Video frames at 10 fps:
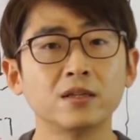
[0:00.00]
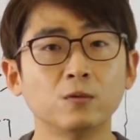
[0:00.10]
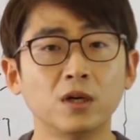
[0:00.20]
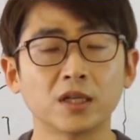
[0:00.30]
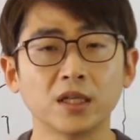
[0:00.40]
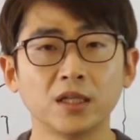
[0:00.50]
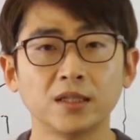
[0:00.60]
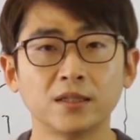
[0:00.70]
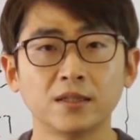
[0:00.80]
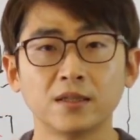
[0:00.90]
in the water
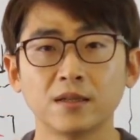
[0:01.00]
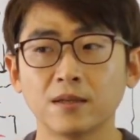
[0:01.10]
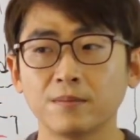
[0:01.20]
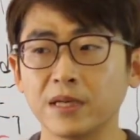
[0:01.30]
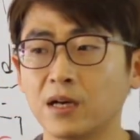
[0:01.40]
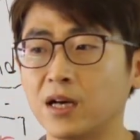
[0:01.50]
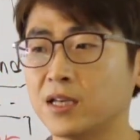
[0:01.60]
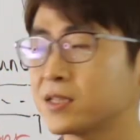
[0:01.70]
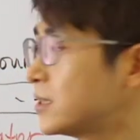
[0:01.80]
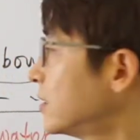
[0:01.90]

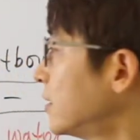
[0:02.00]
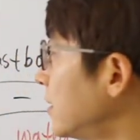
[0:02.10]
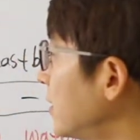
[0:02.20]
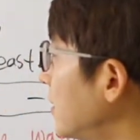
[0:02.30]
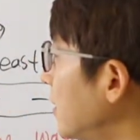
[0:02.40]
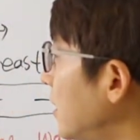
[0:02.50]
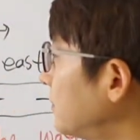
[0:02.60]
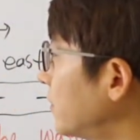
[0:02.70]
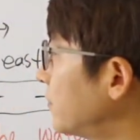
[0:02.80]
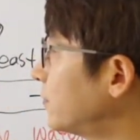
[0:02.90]
because
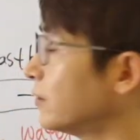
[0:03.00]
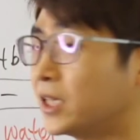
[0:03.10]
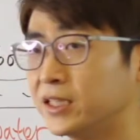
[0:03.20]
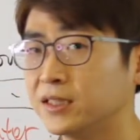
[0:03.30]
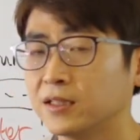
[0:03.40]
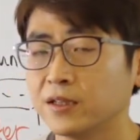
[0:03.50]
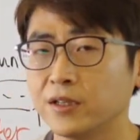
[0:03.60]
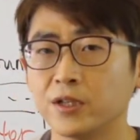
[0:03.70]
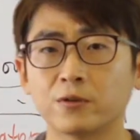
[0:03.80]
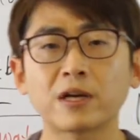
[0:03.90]
of the flood.
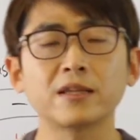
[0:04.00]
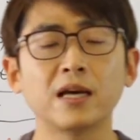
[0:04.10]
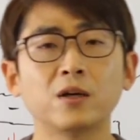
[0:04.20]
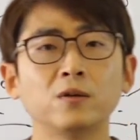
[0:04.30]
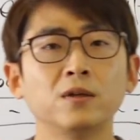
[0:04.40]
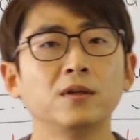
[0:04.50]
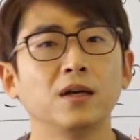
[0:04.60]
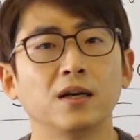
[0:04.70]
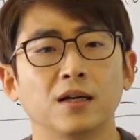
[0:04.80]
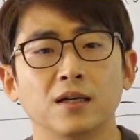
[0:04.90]
You know, right now,
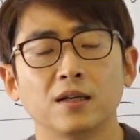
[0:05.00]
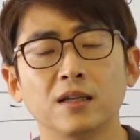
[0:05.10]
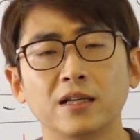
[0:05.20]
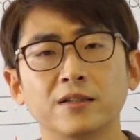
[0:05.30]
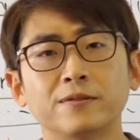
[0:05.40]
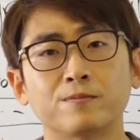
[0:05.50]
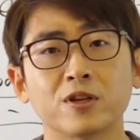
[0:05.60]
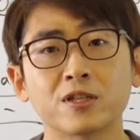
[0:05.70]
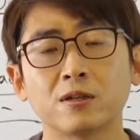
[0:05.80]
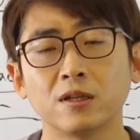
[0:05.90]
a lot of
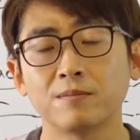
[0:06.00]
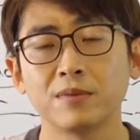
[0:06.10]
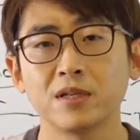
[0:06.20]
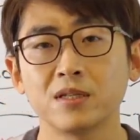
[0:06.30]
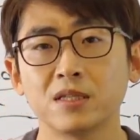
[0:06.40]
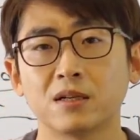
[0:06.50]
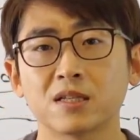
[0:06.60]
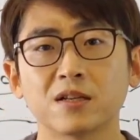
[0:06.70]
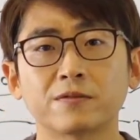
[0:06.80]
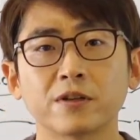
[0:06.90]
British Columbians
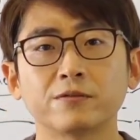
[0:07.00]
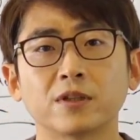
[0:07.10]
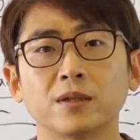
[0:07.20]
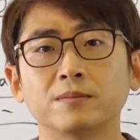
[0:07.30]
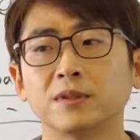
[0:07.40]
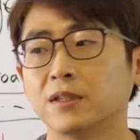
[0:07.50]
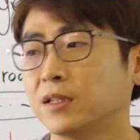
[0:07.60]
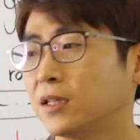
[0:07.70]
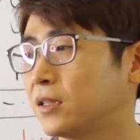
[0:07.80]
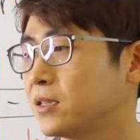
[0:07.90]
are suffering from
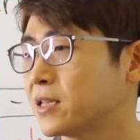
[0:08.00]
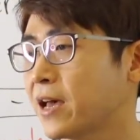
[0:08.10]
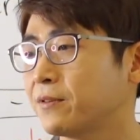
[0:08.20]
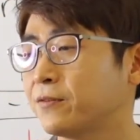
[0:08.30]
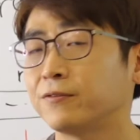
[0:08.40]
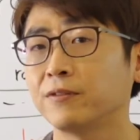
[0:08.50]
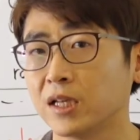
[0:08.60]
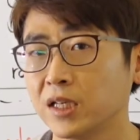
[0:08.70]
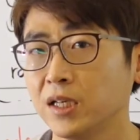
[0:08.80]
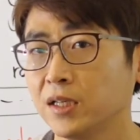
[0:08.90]
this heavy
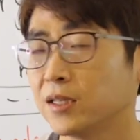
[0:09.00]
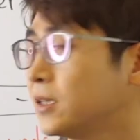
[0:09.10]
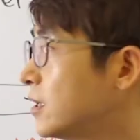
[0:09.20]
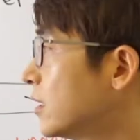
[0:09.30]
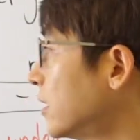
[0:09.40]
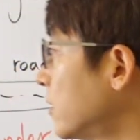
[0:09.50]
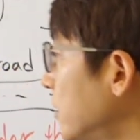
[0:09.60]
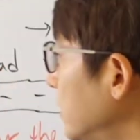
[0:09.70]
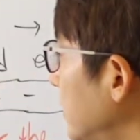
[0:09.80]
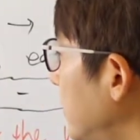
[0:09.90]
flooding
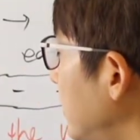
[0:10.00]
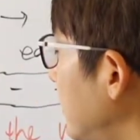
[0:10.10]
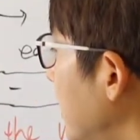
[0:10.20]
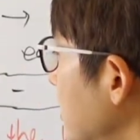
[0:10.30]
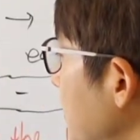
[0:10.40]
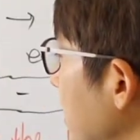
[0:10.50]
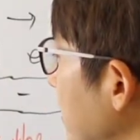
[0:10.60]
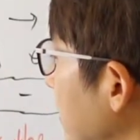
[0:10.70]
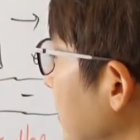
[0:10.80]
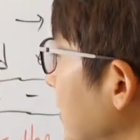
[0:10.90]
that's
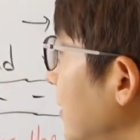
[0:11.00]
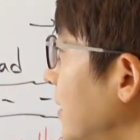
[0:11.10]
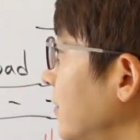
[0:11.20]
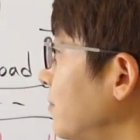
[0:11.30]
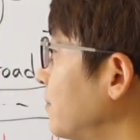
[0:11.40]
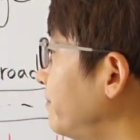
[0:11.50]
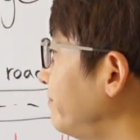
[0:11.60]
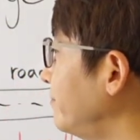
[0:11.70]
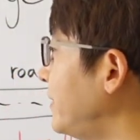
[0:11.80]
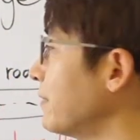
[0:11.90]
been
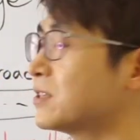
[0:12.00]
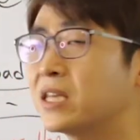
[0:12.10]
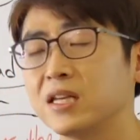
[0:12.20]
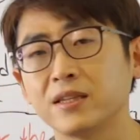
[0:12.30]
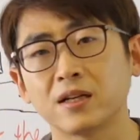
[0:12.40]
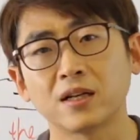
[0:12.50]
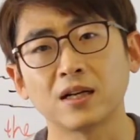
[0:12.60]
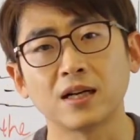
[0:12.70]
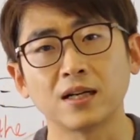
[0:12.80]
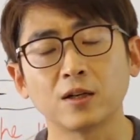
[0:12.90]
devastating
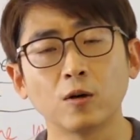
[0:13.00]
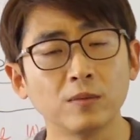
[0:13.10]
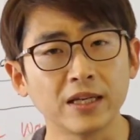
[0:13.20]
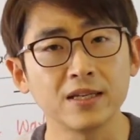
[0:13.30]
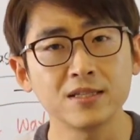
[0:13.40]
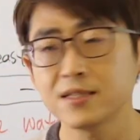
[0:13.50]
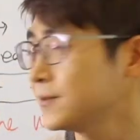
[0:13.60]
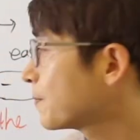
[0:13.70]
their homelands,